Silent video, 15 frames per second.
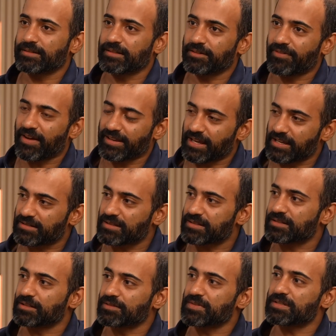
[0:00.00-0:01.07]
the financial
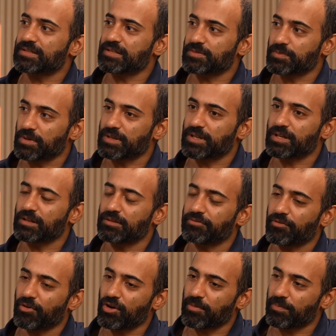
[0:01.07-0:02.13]
services vertical
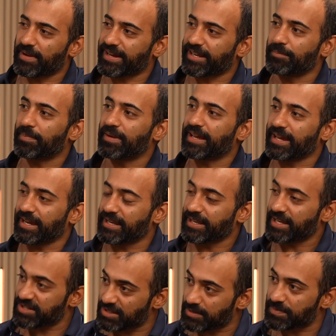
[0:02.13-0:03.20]
for Plug and Play in
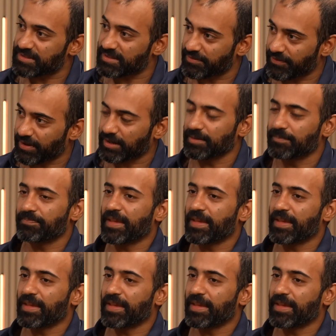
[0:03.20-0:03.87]
Asia Pacific,